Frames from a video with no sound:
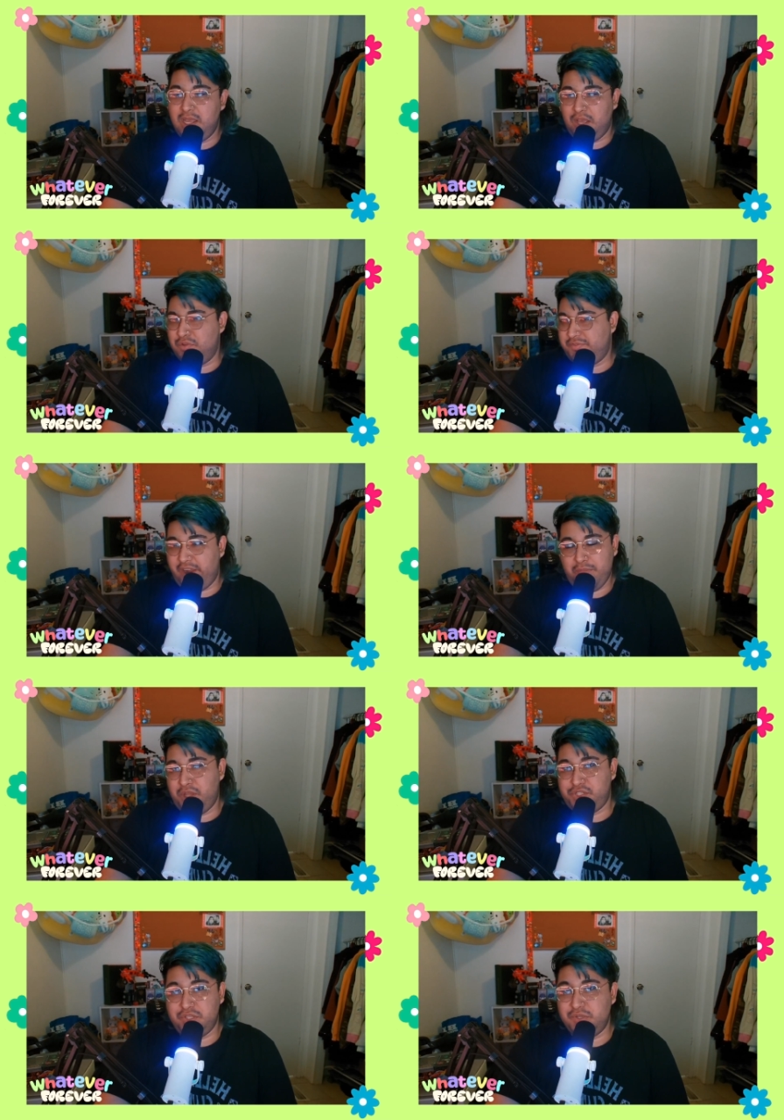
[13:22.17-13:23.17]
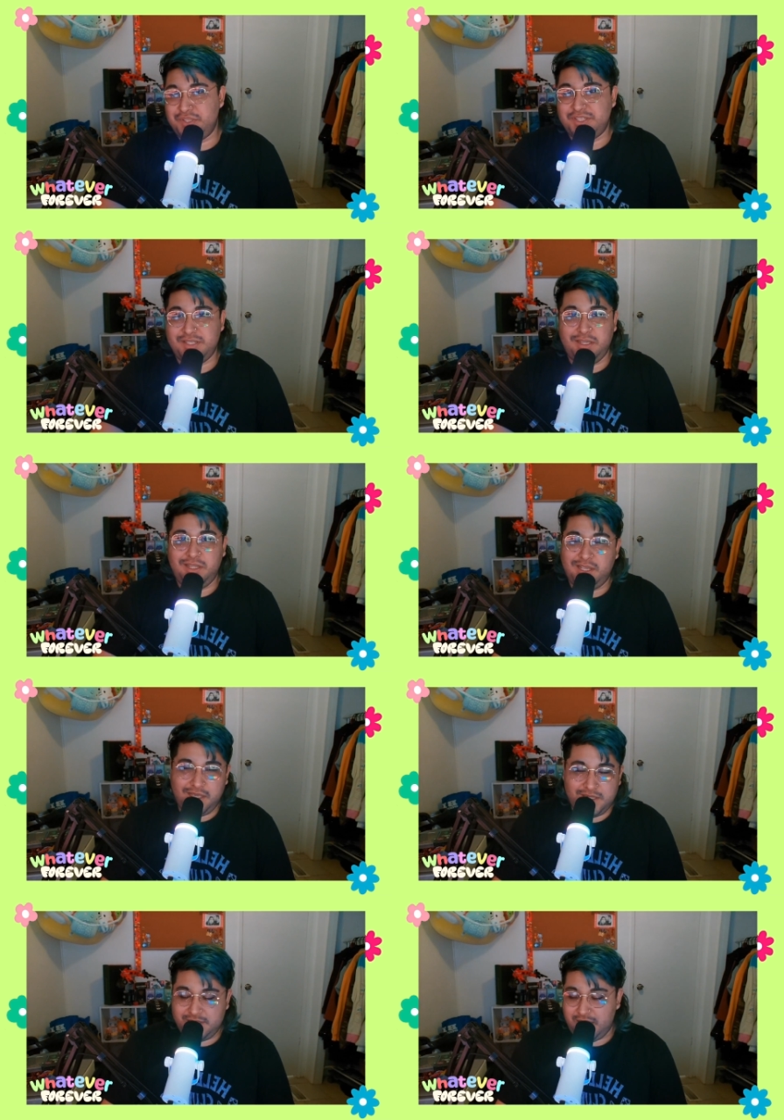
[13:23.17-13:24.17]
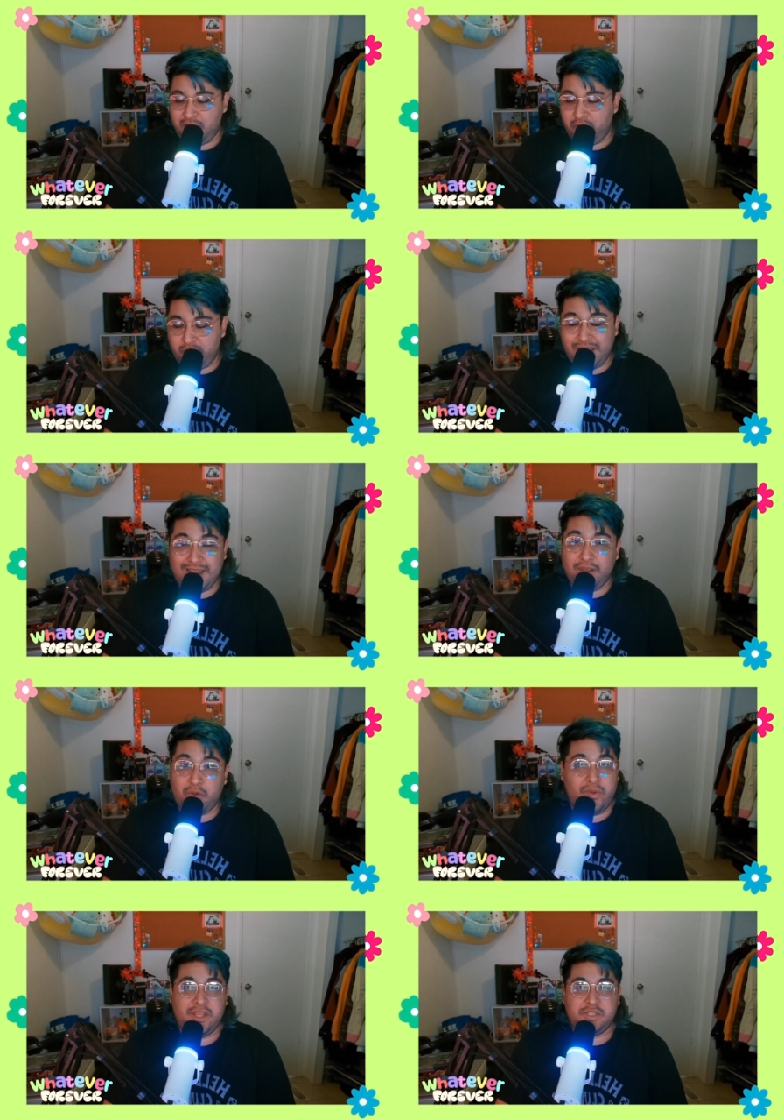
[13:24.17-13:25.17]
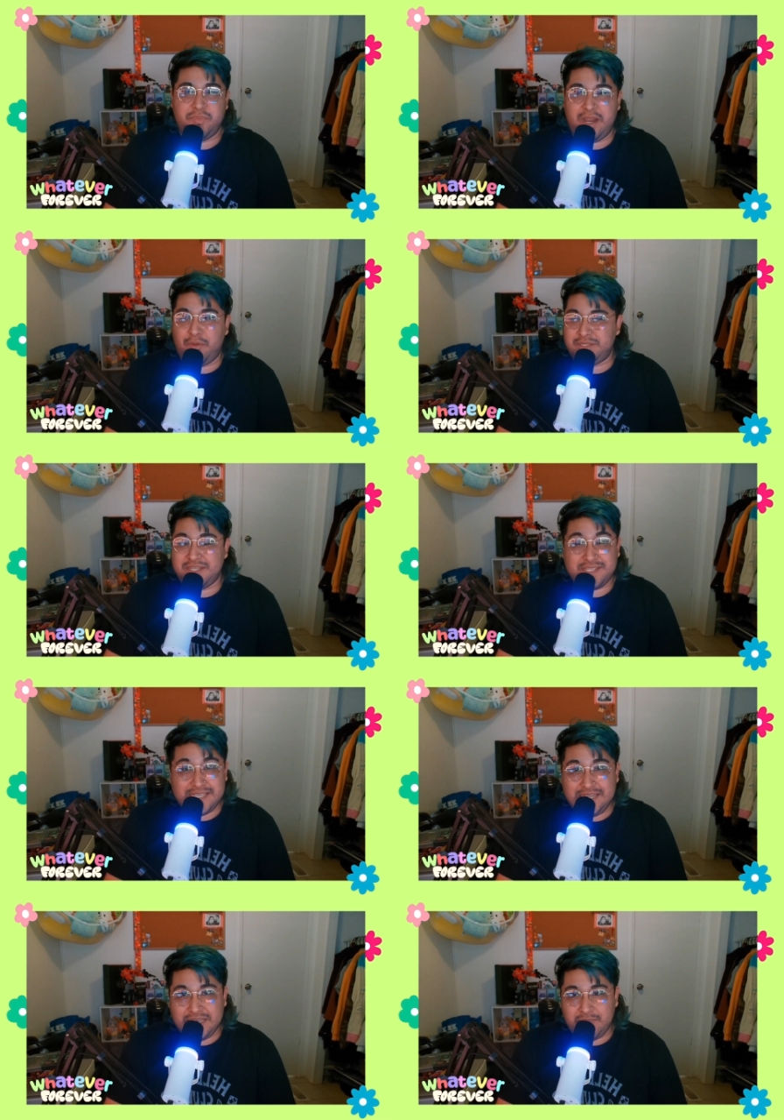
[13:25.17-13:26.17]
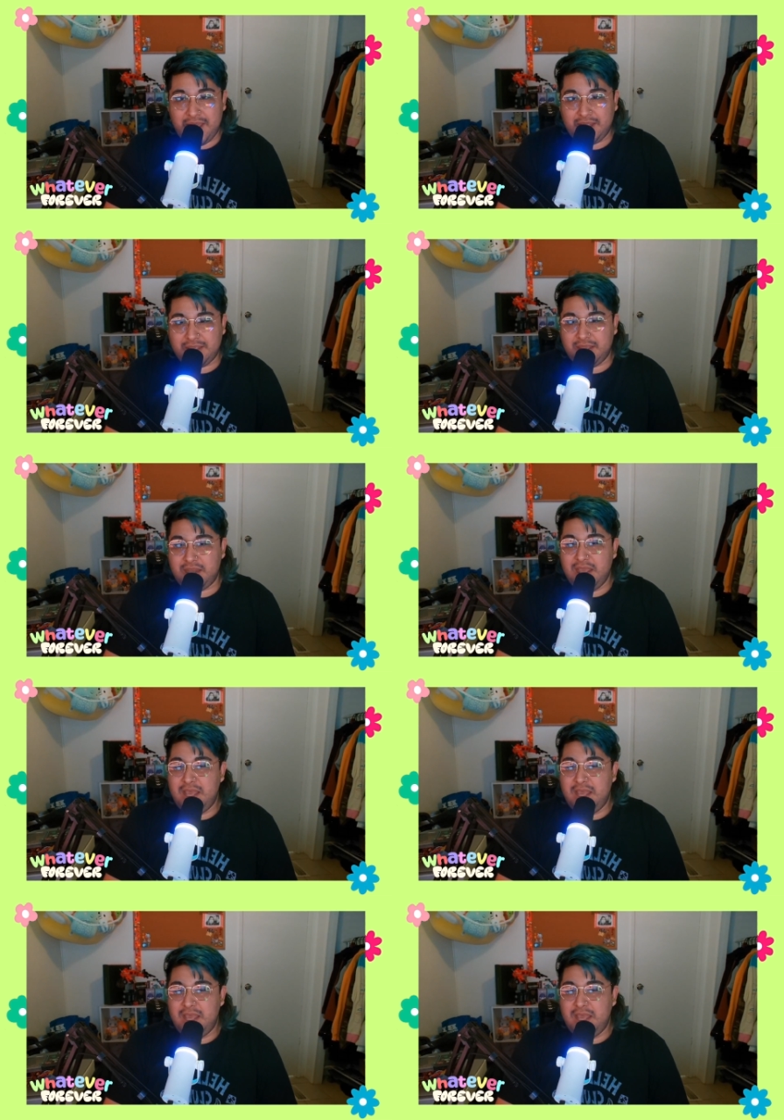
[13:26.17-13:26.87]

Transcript: I was very much into the scene kids. I know kind of cringe, but I was a scene kid back then.